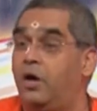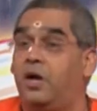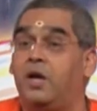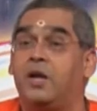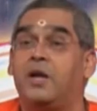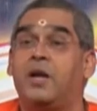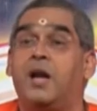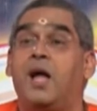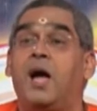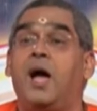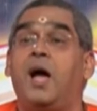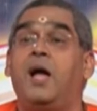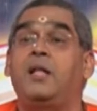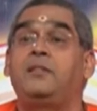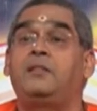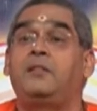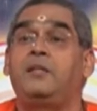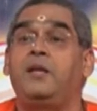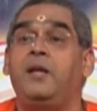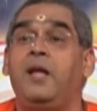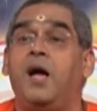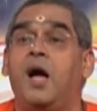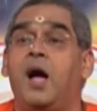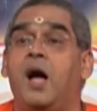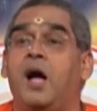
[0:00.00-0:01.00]

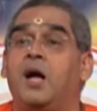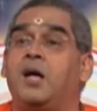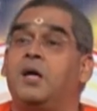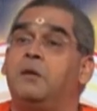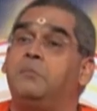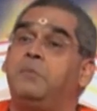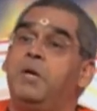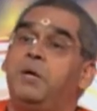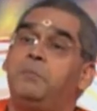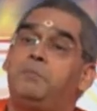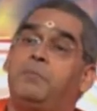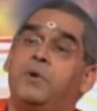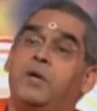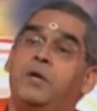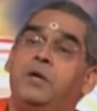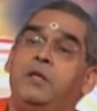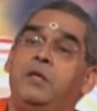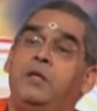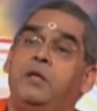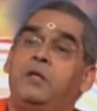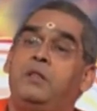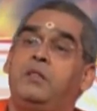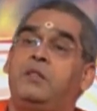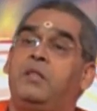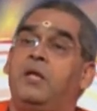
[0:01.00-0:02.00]
Ratri agame
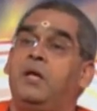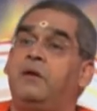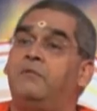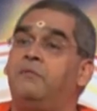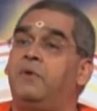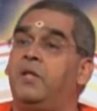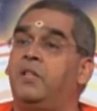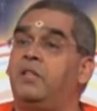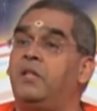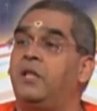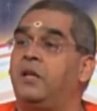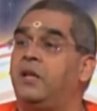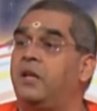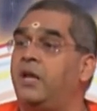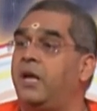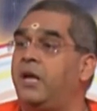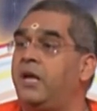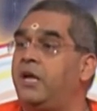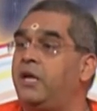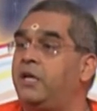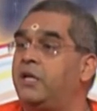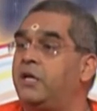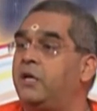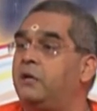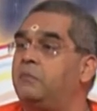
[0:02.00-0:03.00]
praliyante. When the
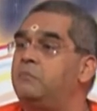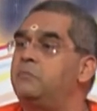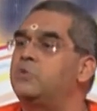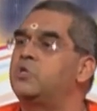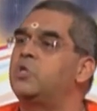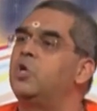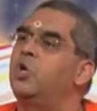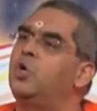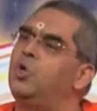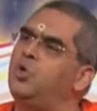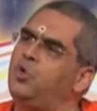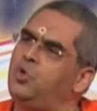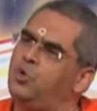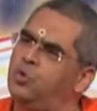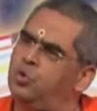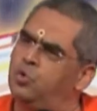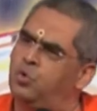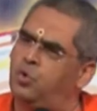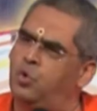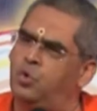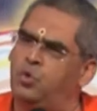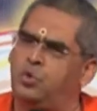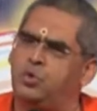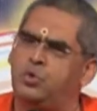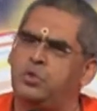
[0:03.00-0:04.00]
night comes, you
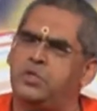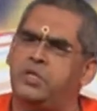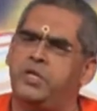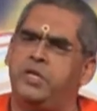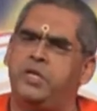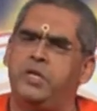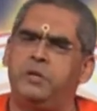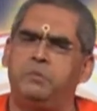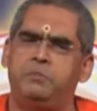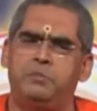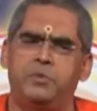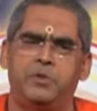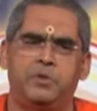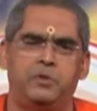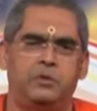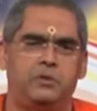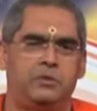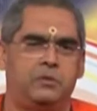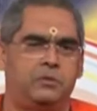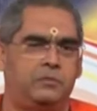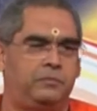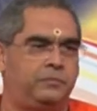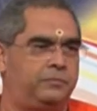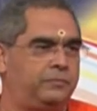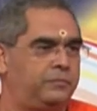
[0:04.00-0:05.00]
go to sleep.
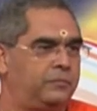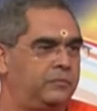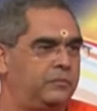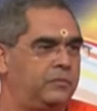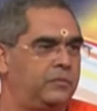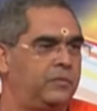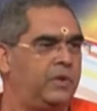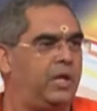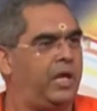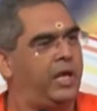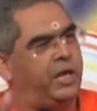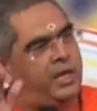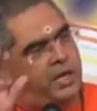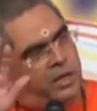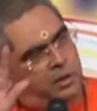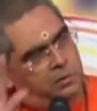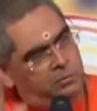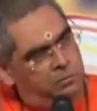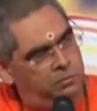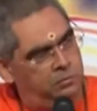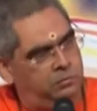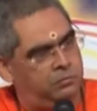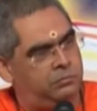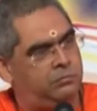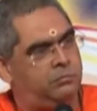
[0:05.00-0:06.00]

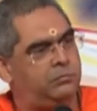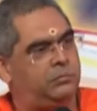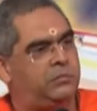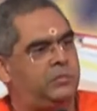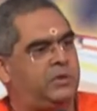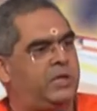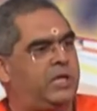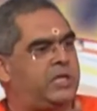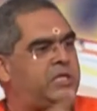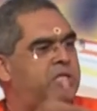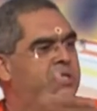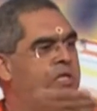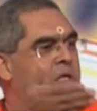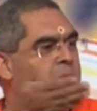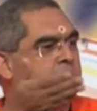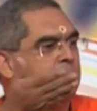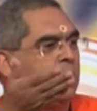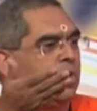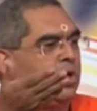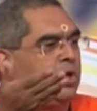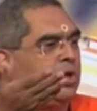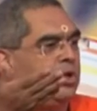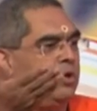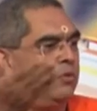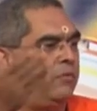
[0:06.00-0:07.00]
Again, next day
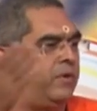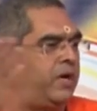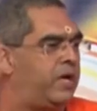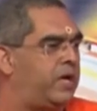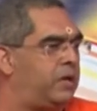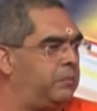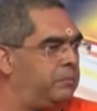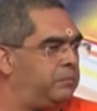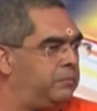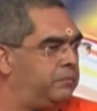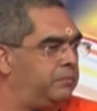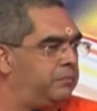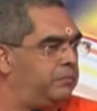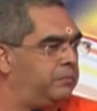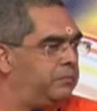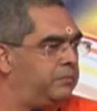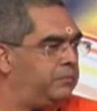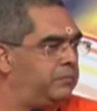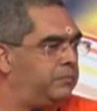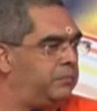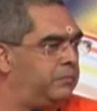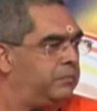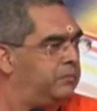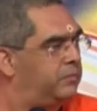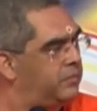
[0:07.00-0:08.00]
morning, you wake up.
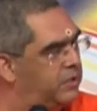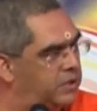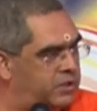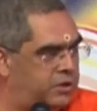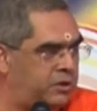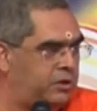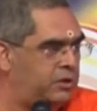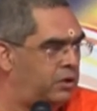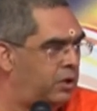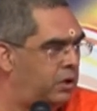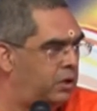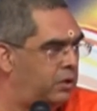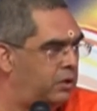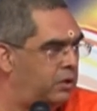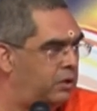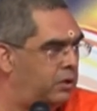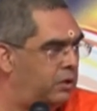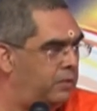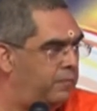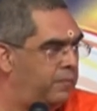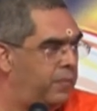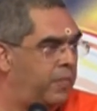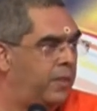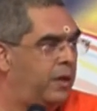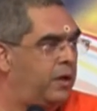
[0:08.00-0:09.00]
Isn't it?
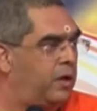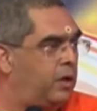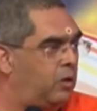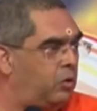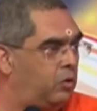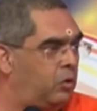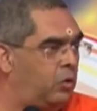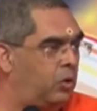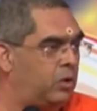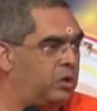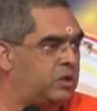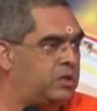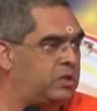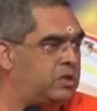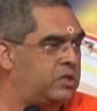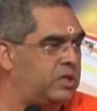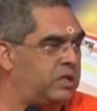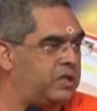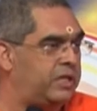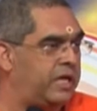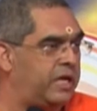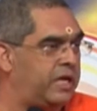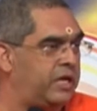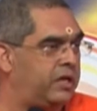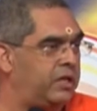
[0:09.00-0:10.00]
Now don't
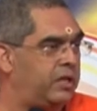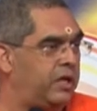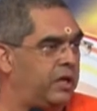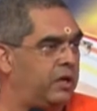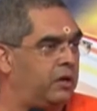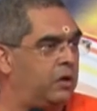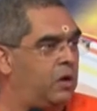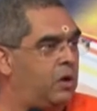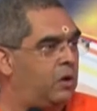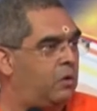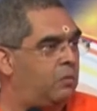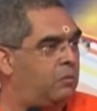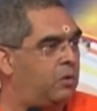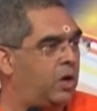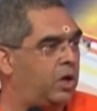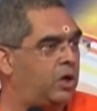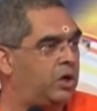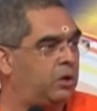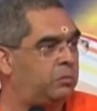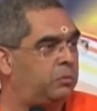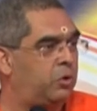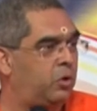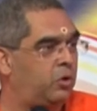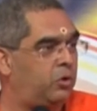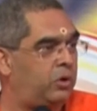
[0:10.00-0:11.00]
sit there and think, what
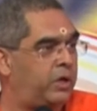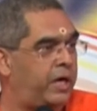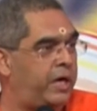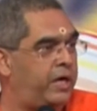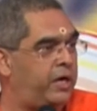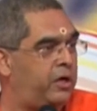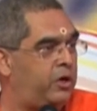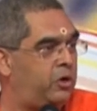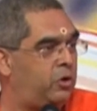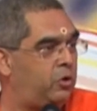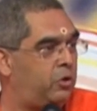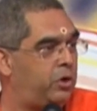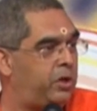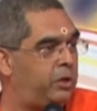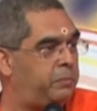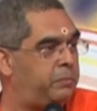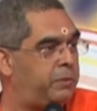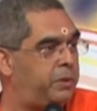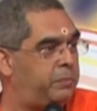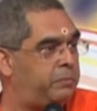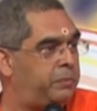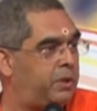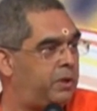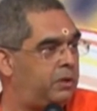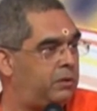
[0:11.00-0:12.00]
about night duty
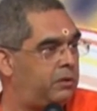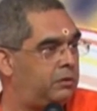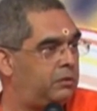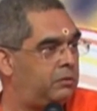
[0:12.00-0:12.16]
people?